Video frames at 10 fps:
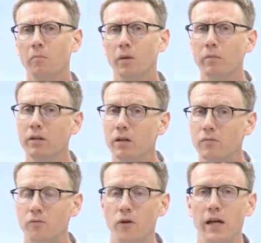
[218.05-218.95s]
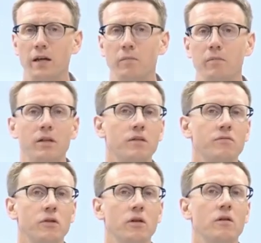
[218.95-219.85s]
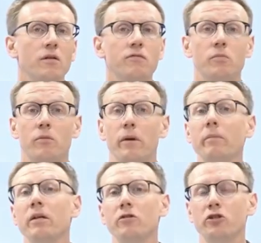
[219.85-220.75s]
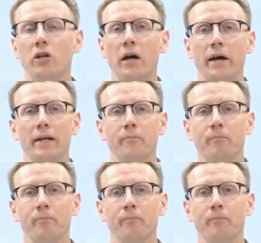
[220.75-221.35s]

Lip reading: Maybe they're afraid, maybe they feel uncomfortable, maybe they're shy.